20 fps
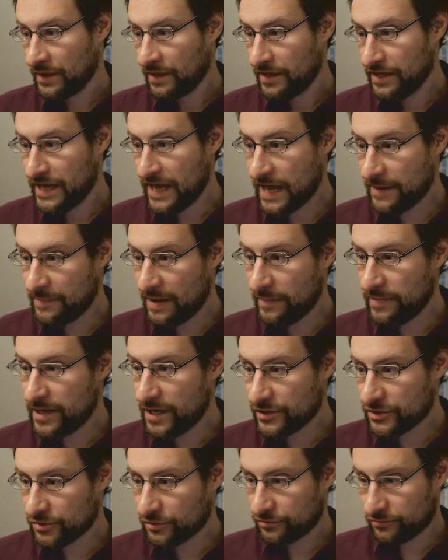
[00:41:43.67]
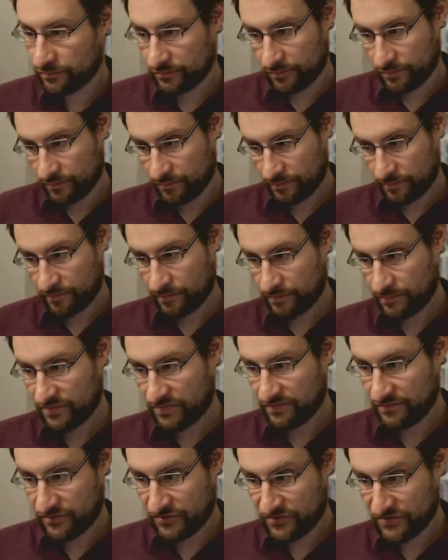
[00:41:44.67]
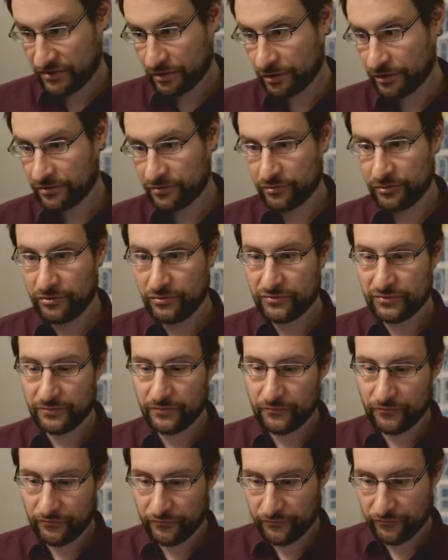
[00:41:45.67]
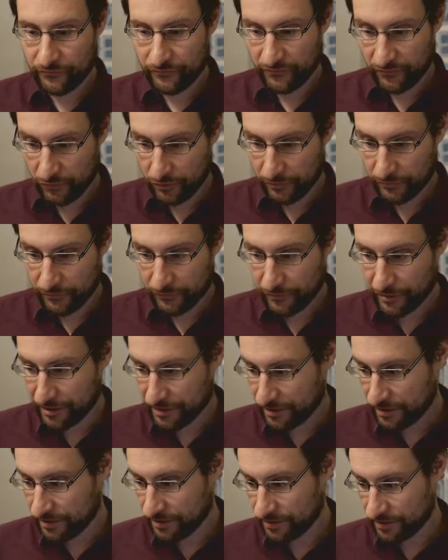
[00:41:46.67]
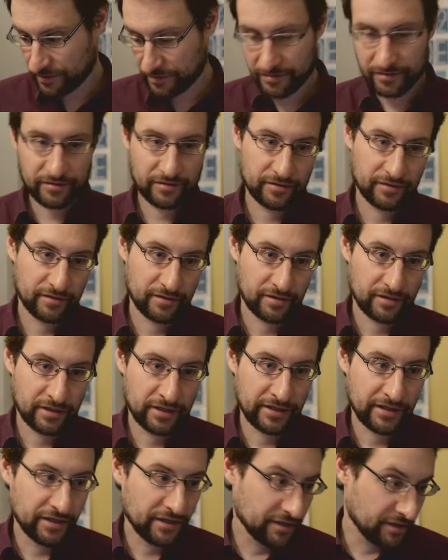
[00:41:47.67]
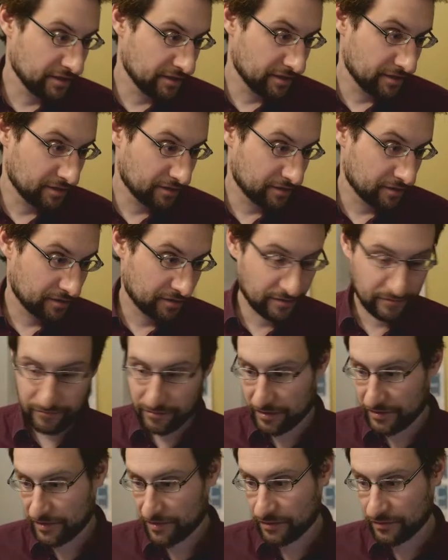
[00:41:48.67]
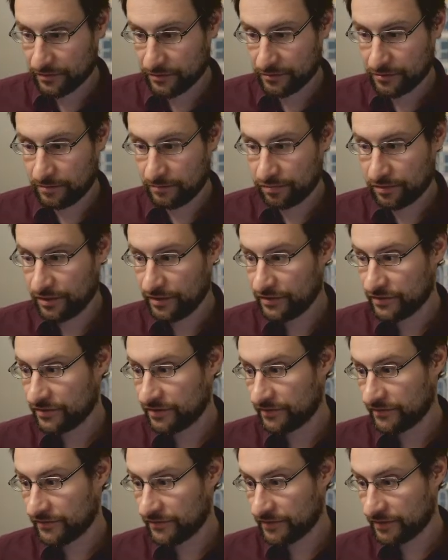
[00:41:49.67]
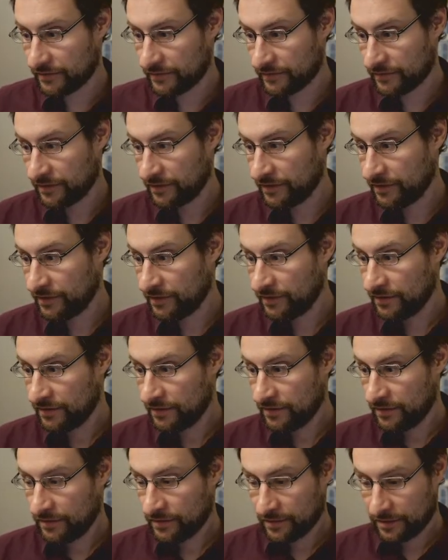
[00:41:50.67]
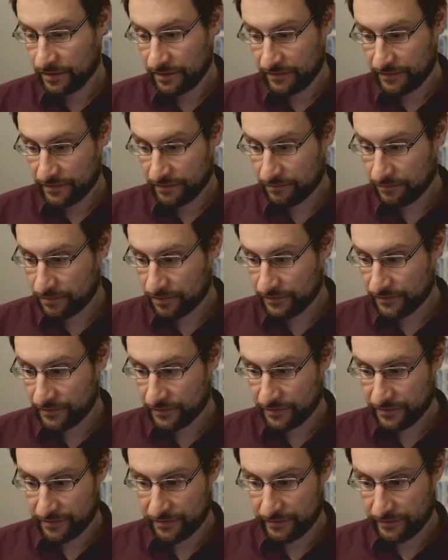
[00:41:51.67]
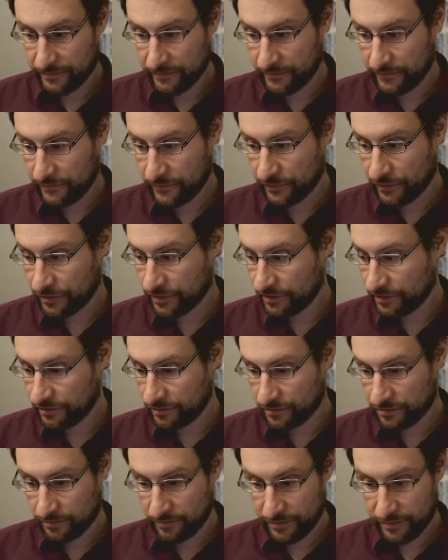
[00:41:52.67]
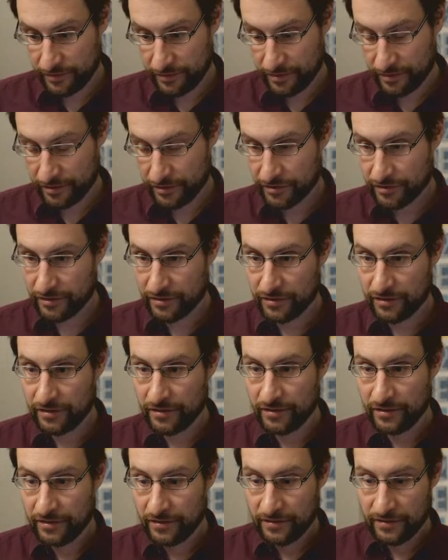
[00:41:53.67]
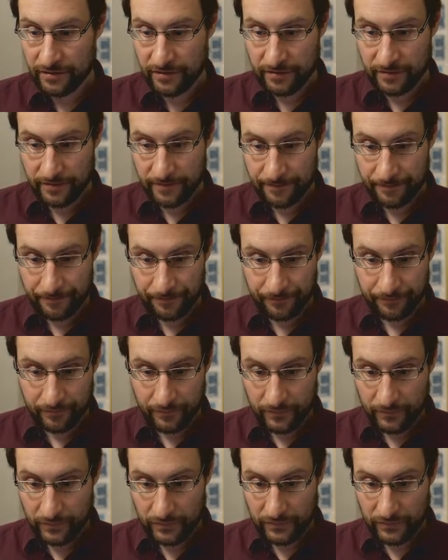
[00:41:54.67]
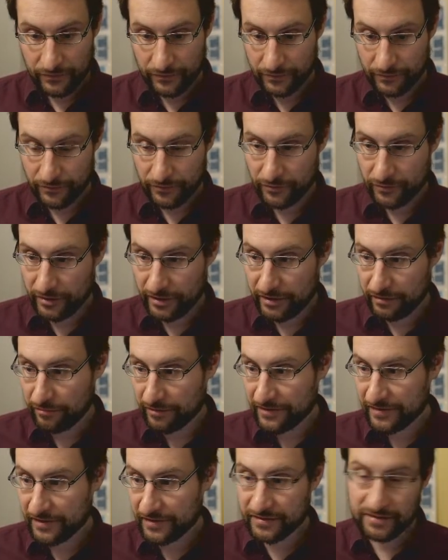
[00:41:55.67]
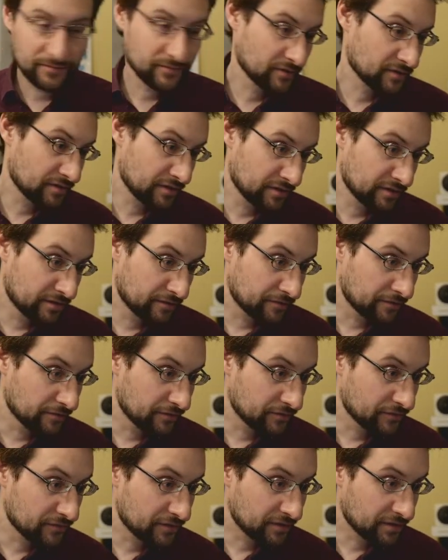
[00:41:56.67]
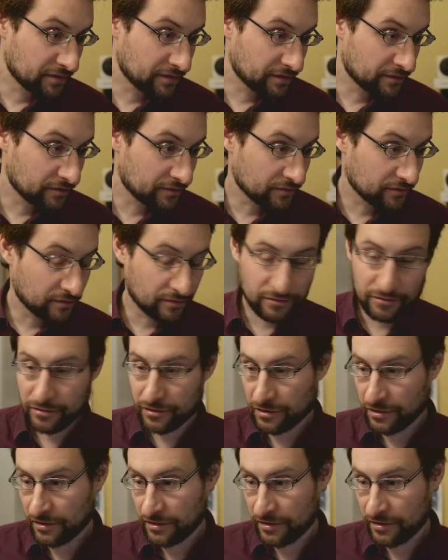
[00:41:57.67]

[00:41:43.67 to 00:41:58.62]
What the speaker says: Yeah, maybe I should start to use a full freaking IDE with auto-completion and stuff. Okay, that was not a working combination. No, you anyway said something slightly different. You said underscore